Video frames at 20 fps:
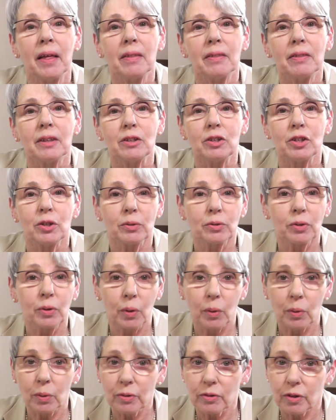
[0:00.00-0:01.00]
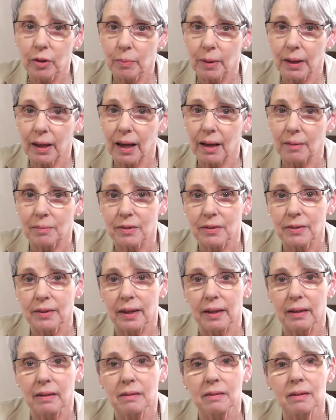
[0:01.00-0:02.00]
The children also become
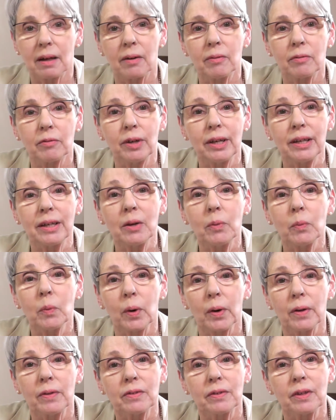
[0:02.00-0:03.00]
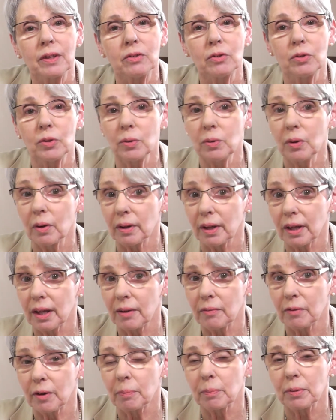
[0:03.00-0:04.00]
skilled at reading words that do not
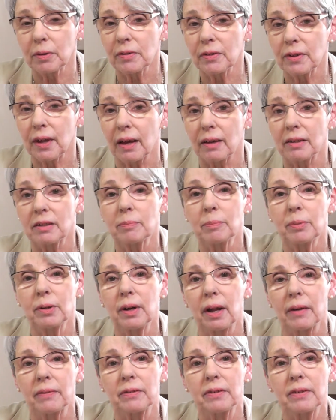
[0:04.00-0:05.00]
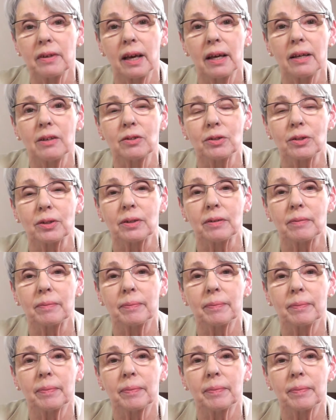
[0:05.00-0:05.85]
give a precise pronunciation.